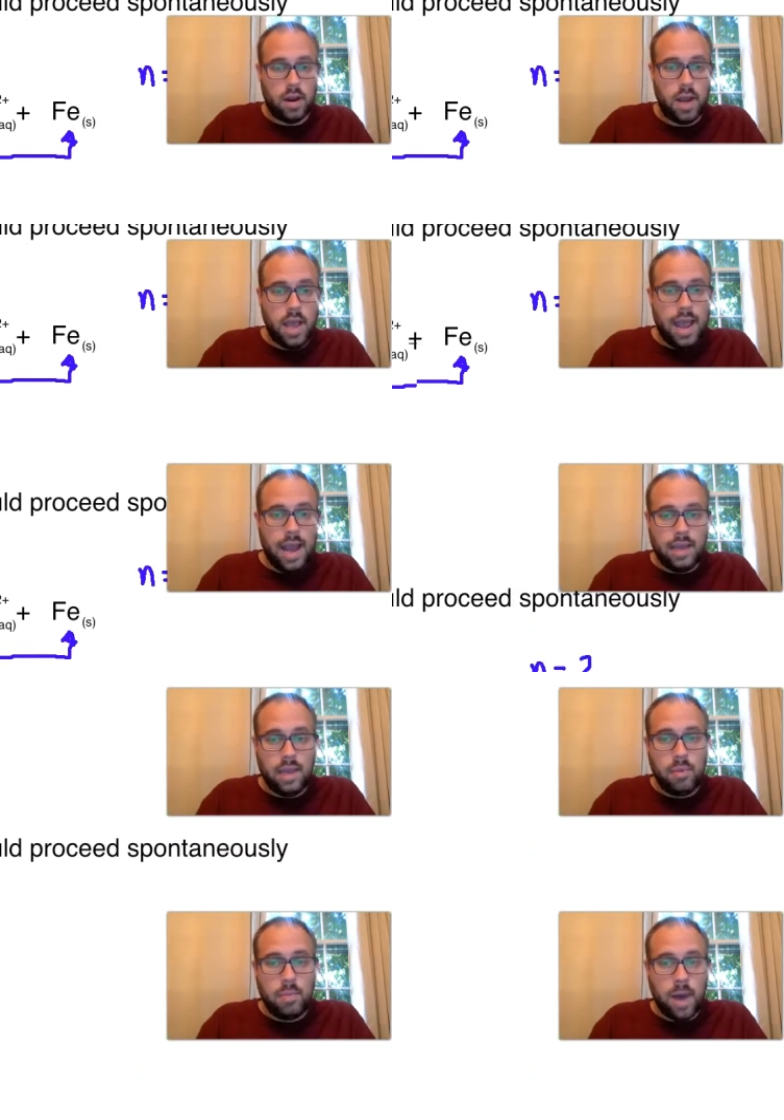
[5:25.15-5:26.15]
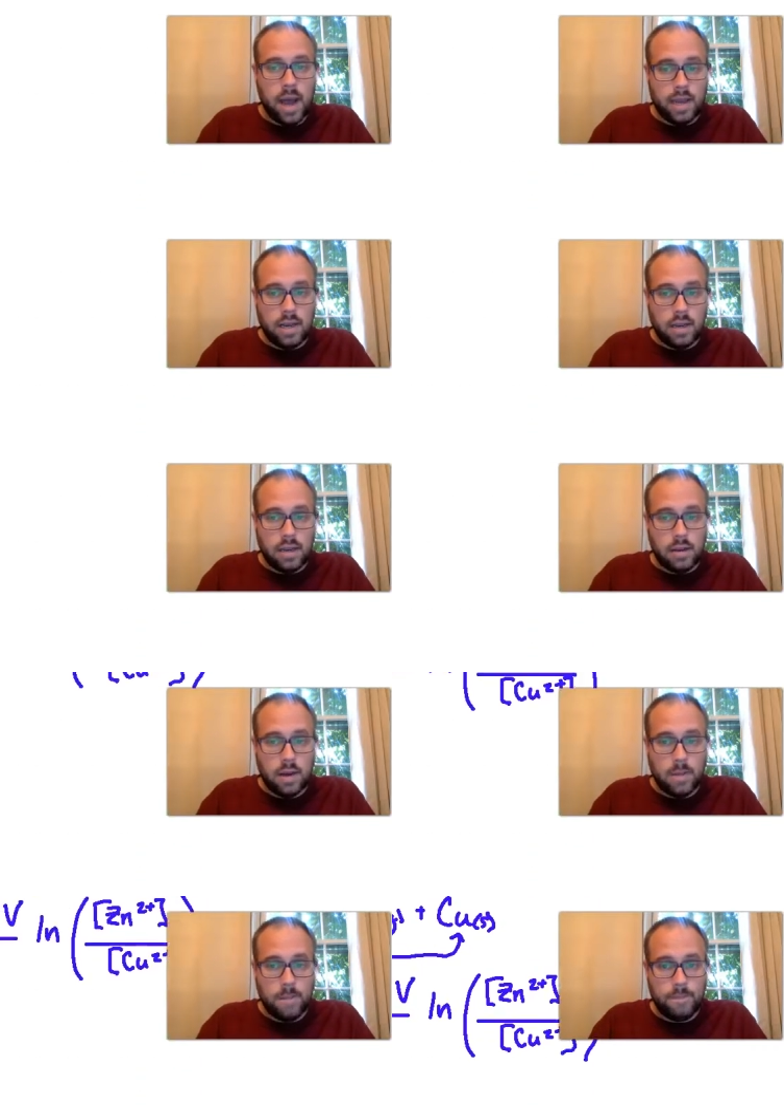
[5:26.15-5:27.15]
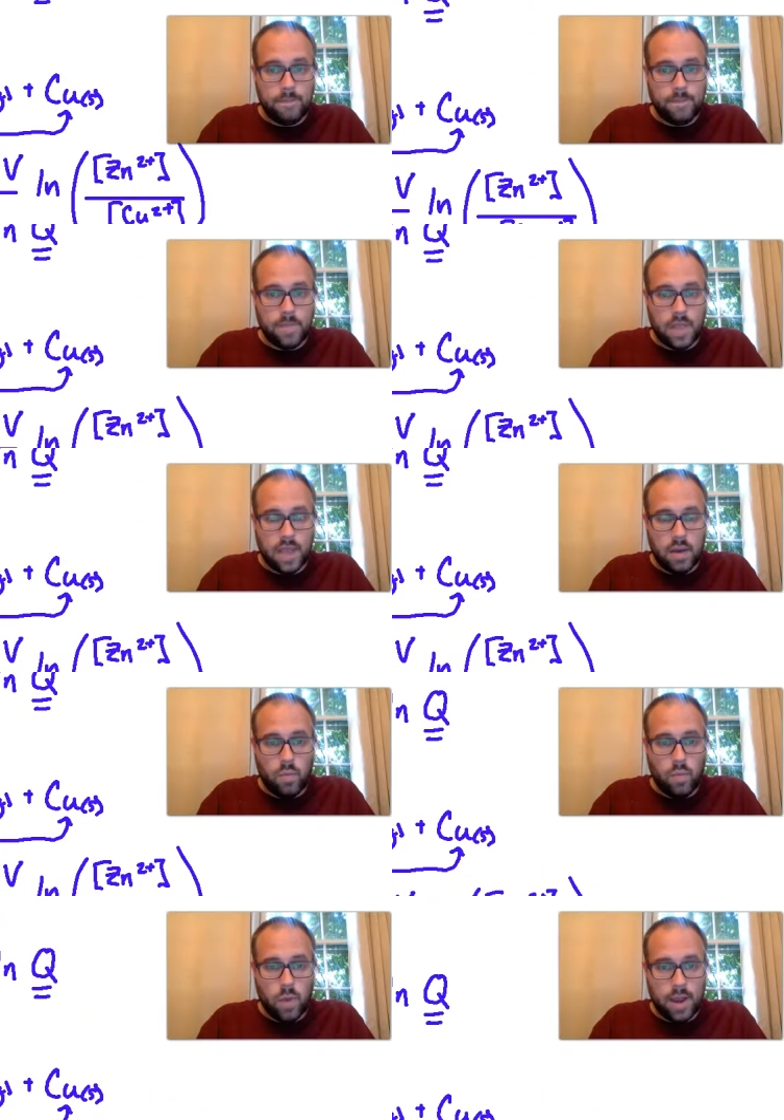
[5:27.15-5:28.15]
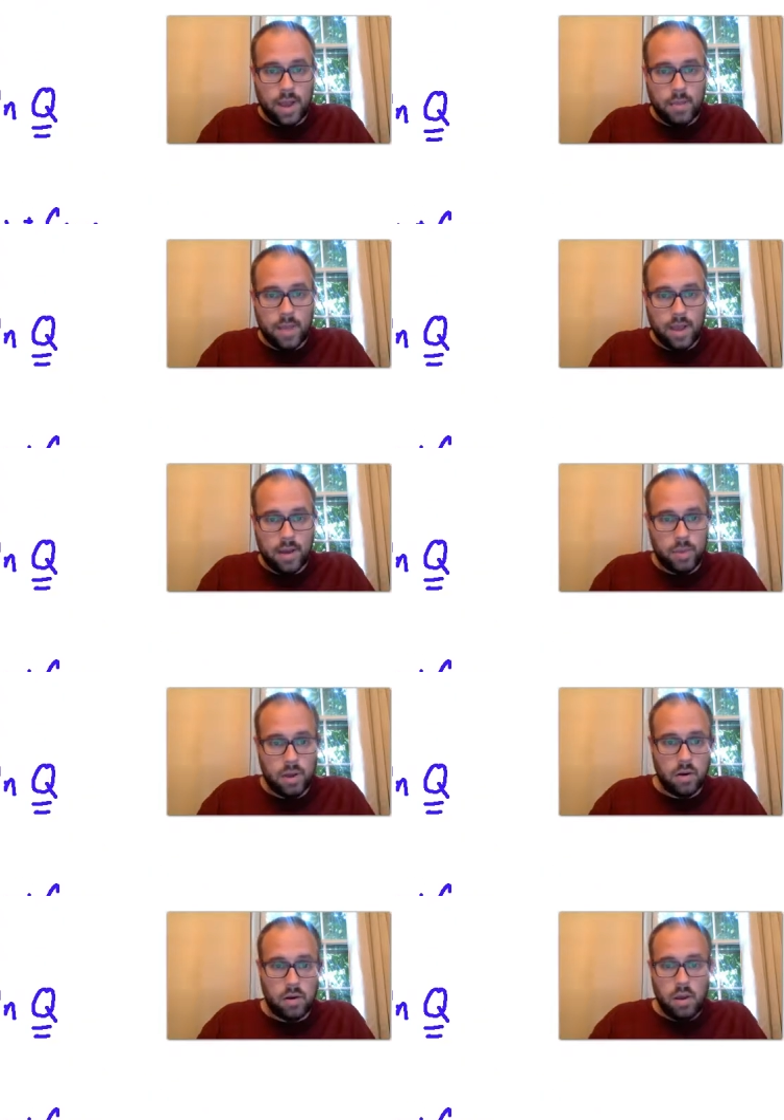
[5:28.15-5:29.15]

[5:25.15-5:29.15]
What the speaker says: All right, and keep in mind that when I come back up here,